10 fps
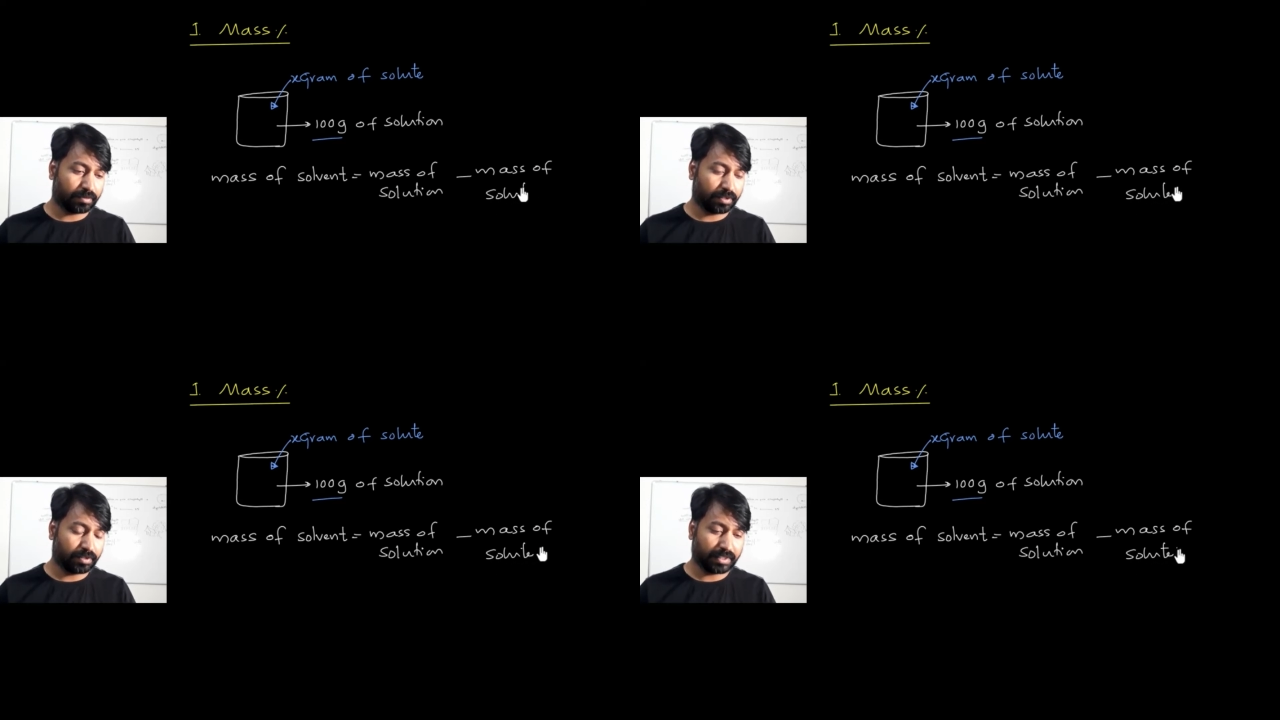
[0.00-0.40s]

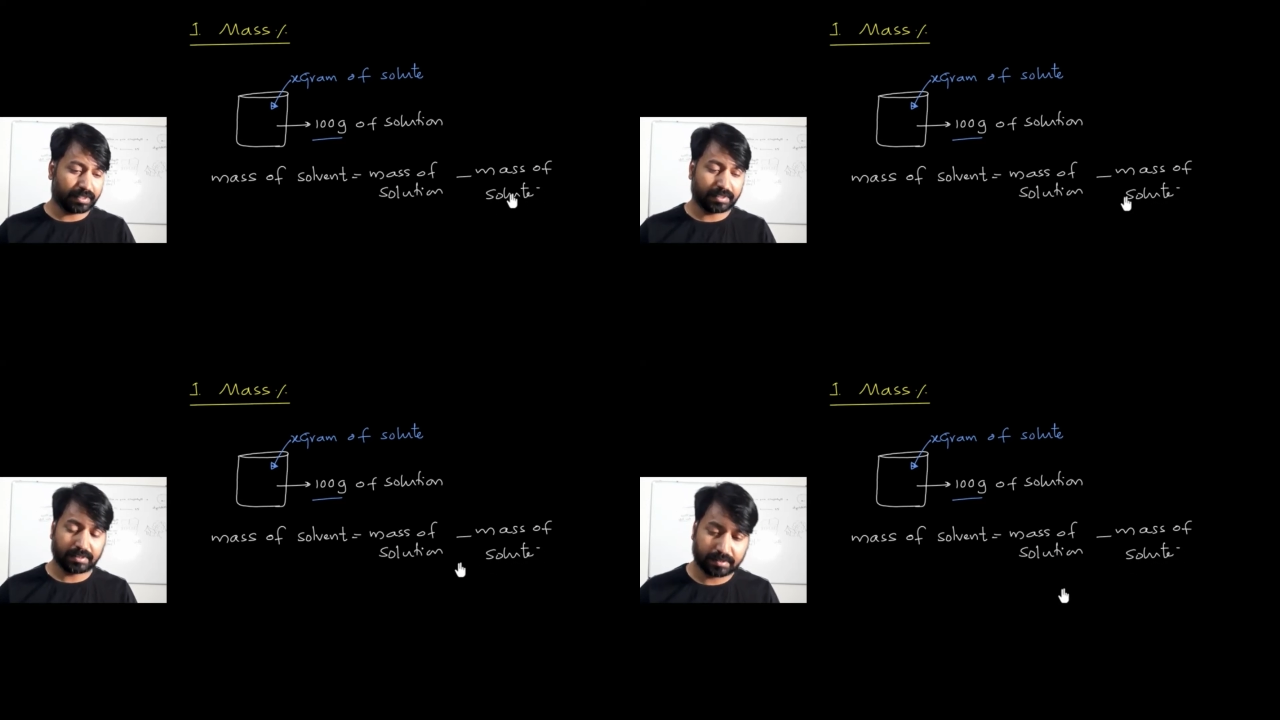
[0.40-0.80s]
Okay,
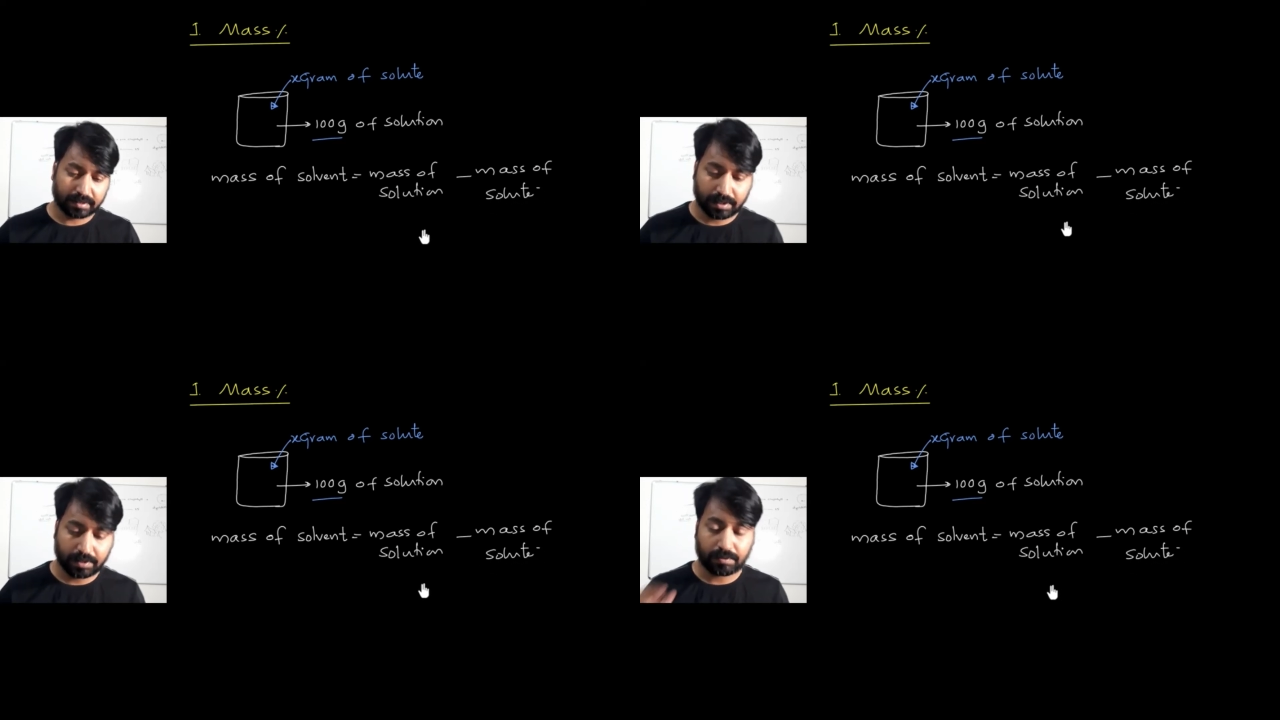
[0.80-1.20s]
this is
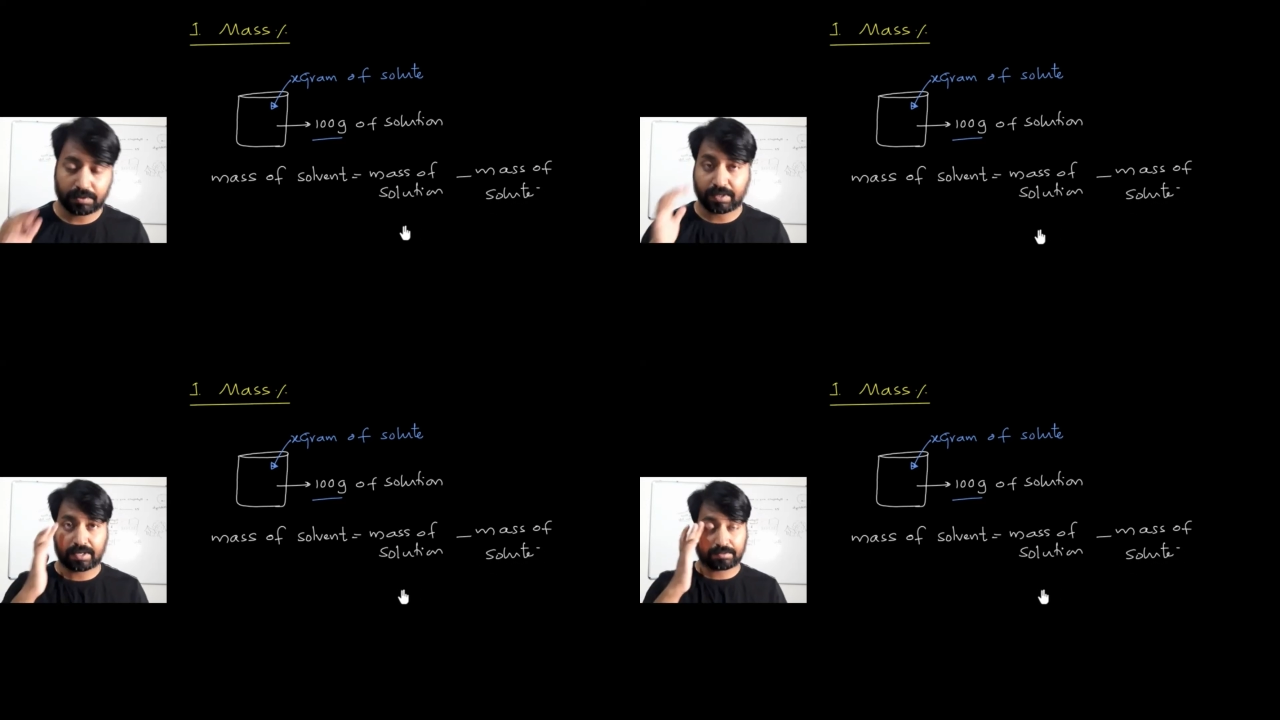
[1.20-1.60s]
what
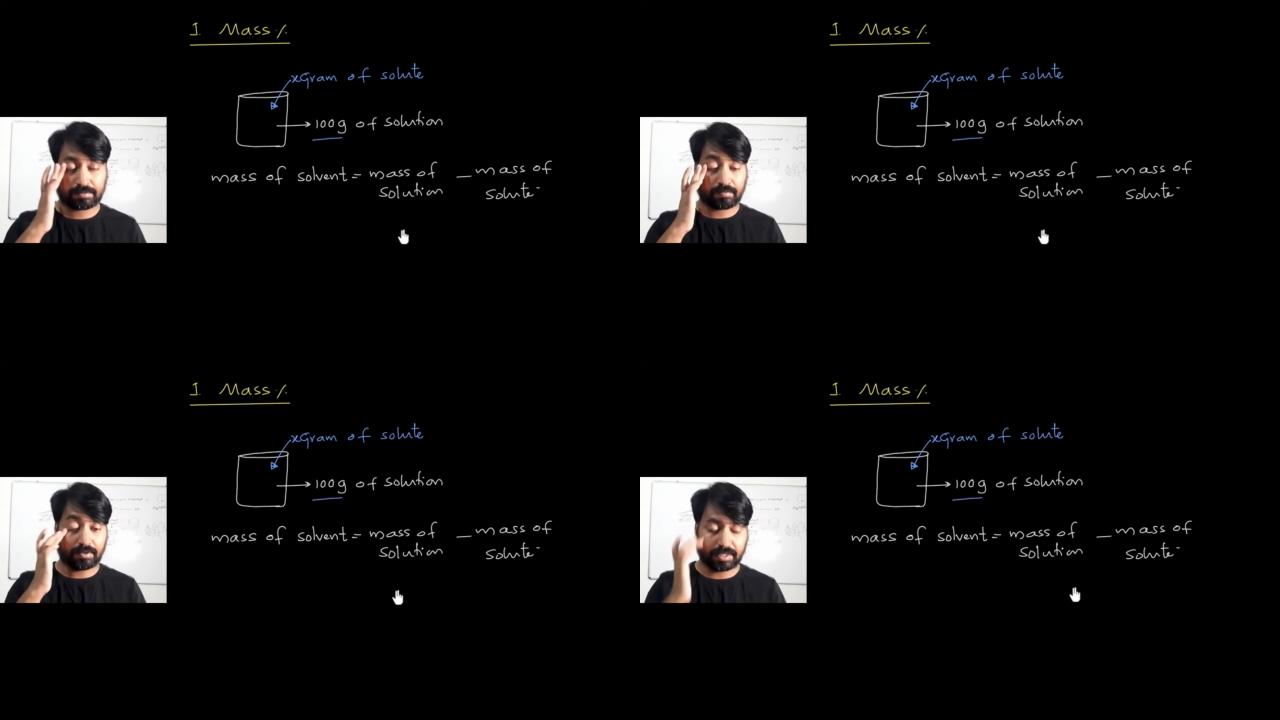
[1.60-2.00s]
we have.
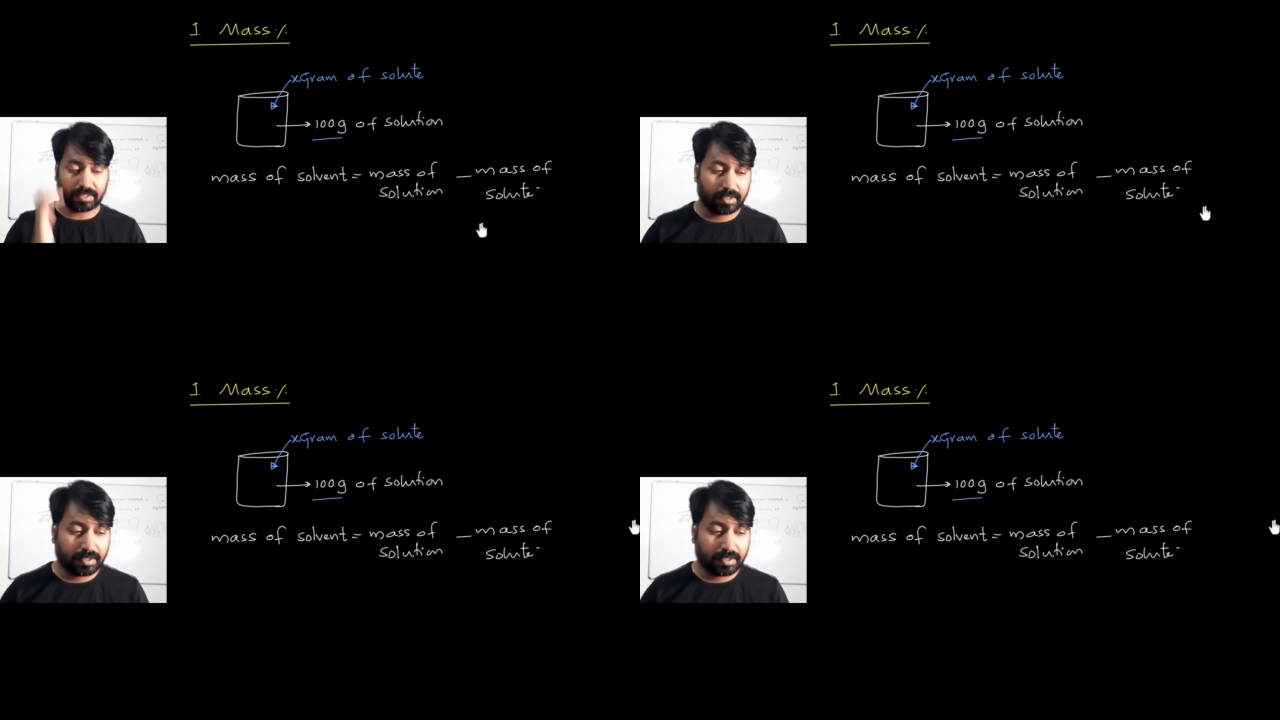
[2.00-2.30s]
Okay,